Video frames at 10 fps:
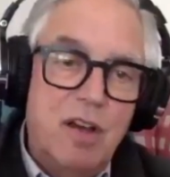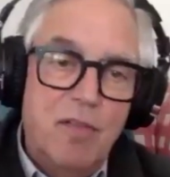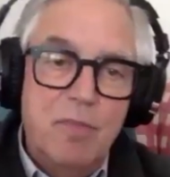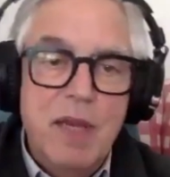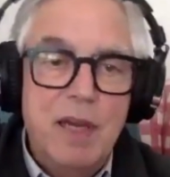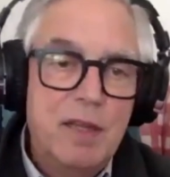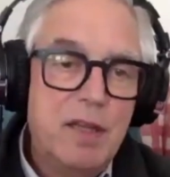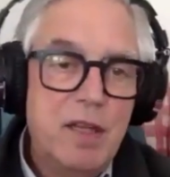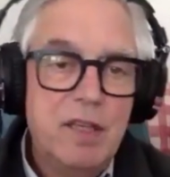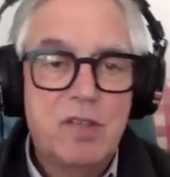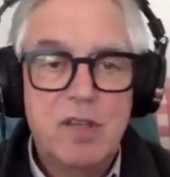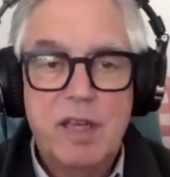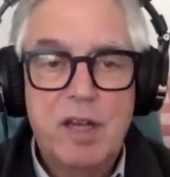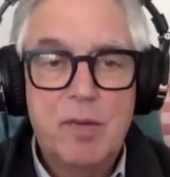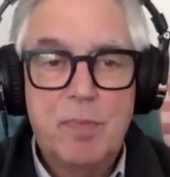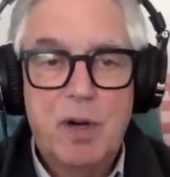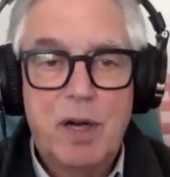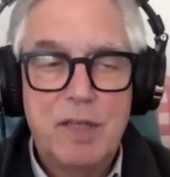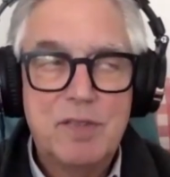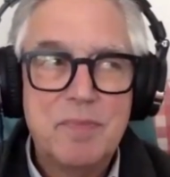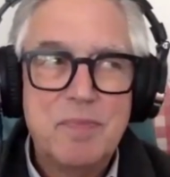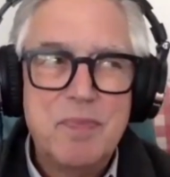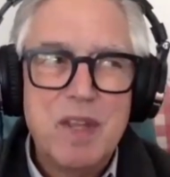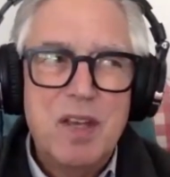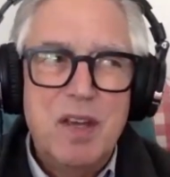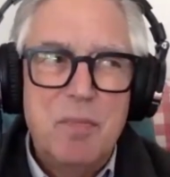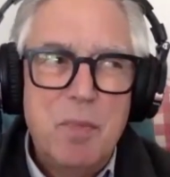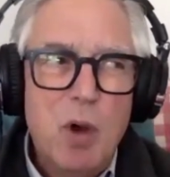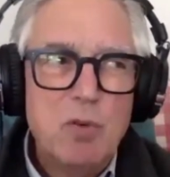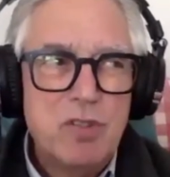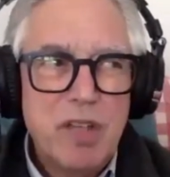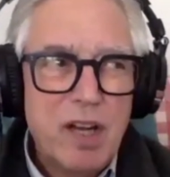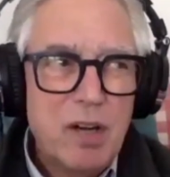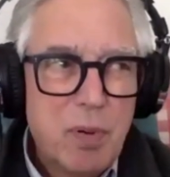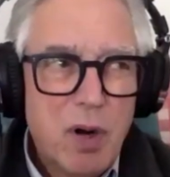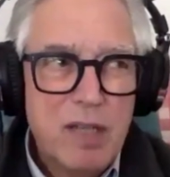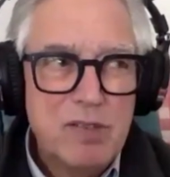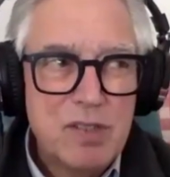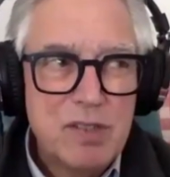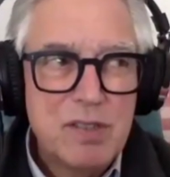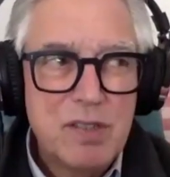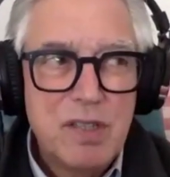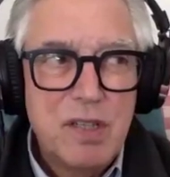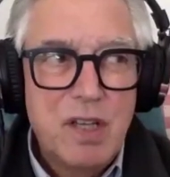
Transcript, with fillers: of meeting the needs of the enterprise. Most enterprises